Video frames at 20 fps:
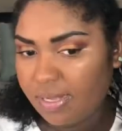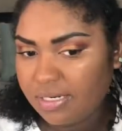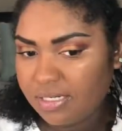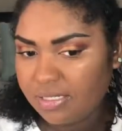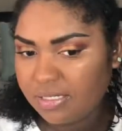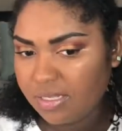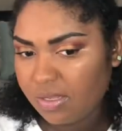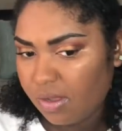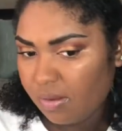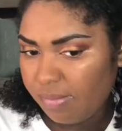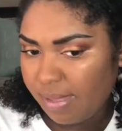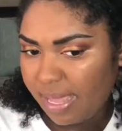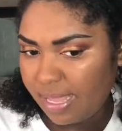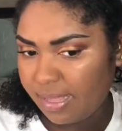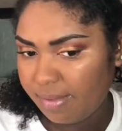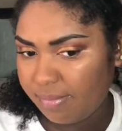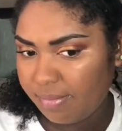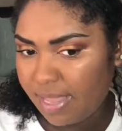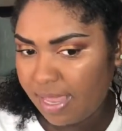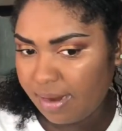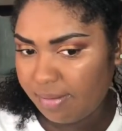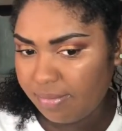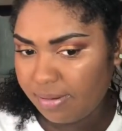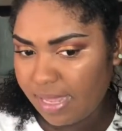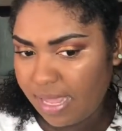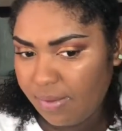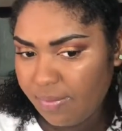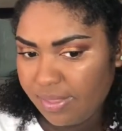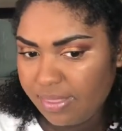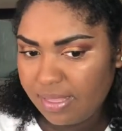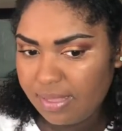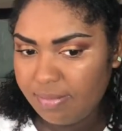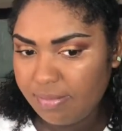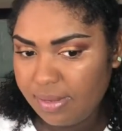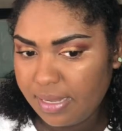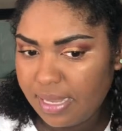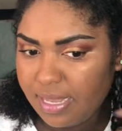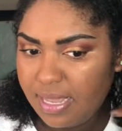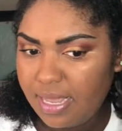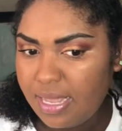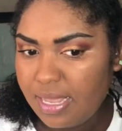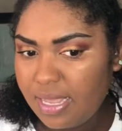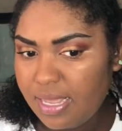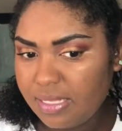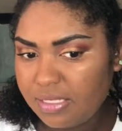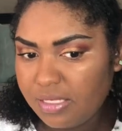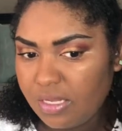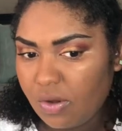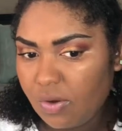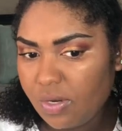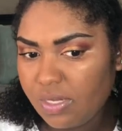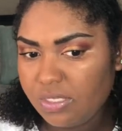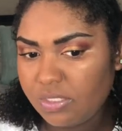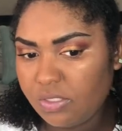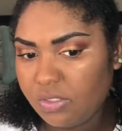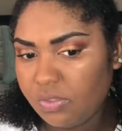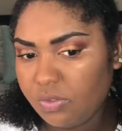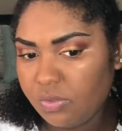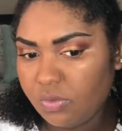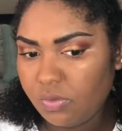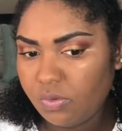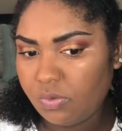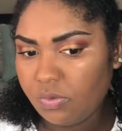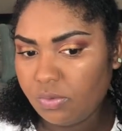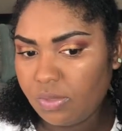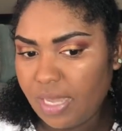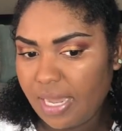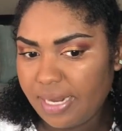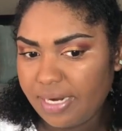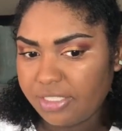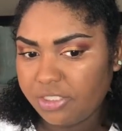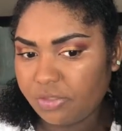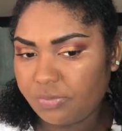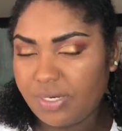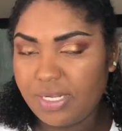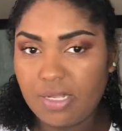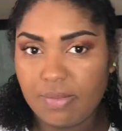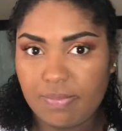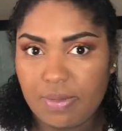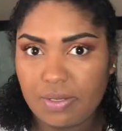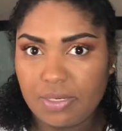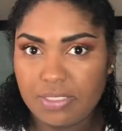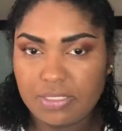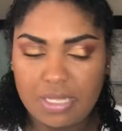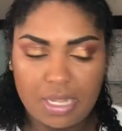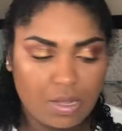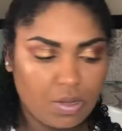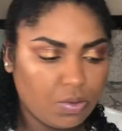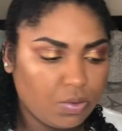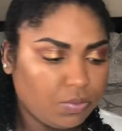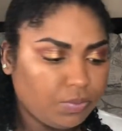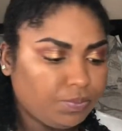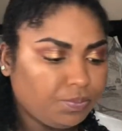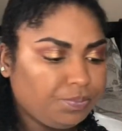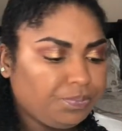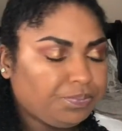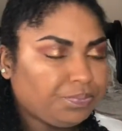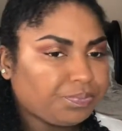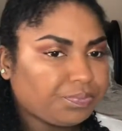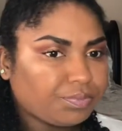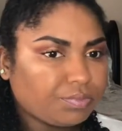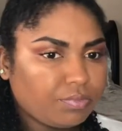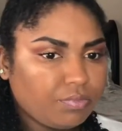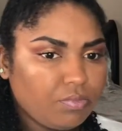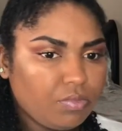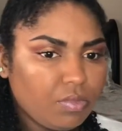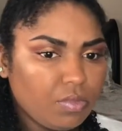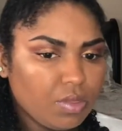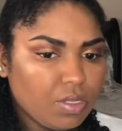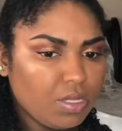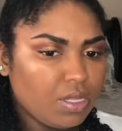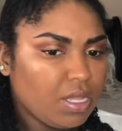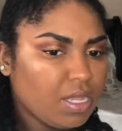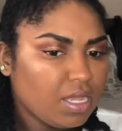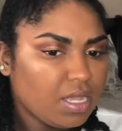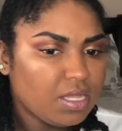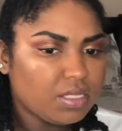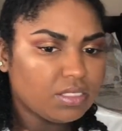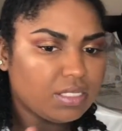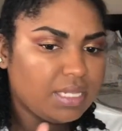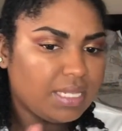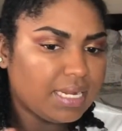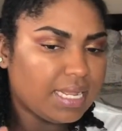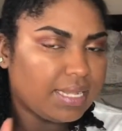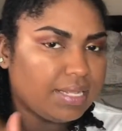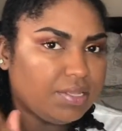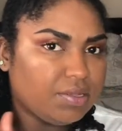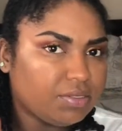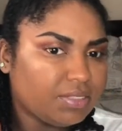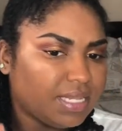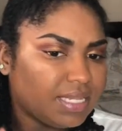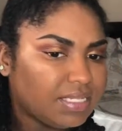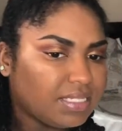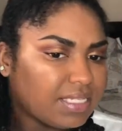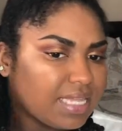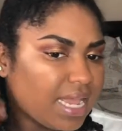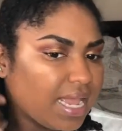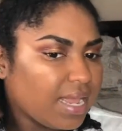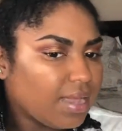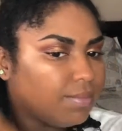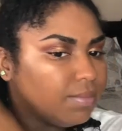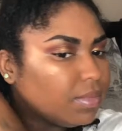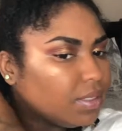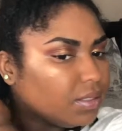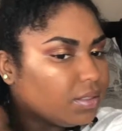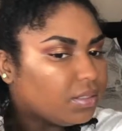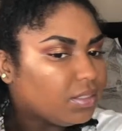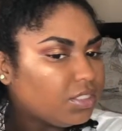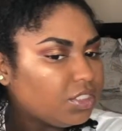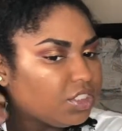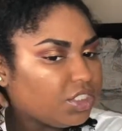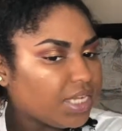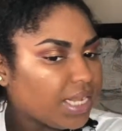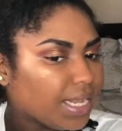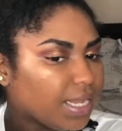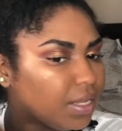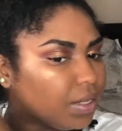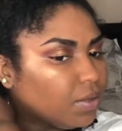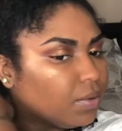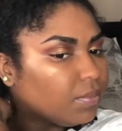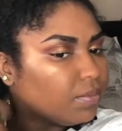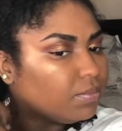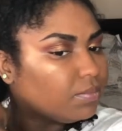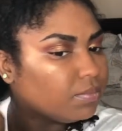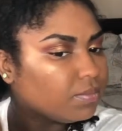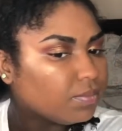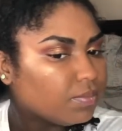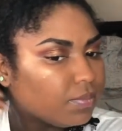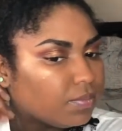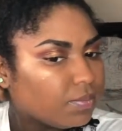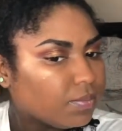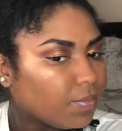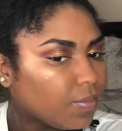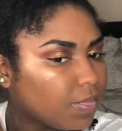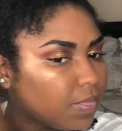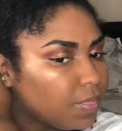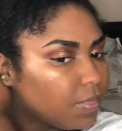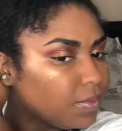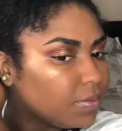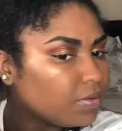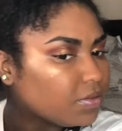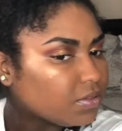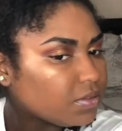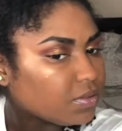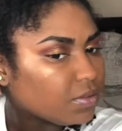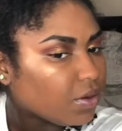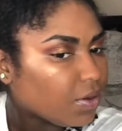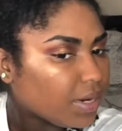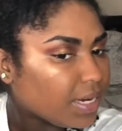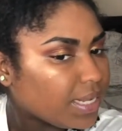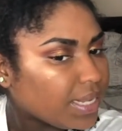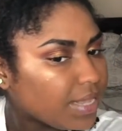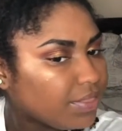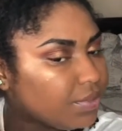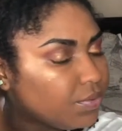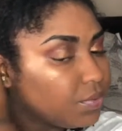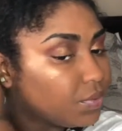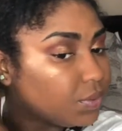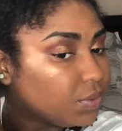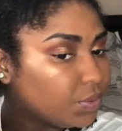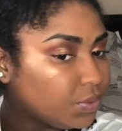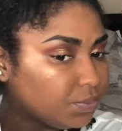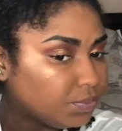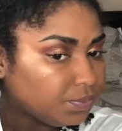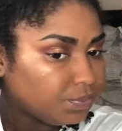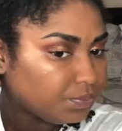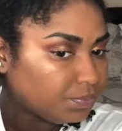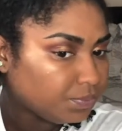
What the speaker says: I just go back and kind of play with it, but it's going to kind of shrink up on its own. So then I use that same gel starting at the root.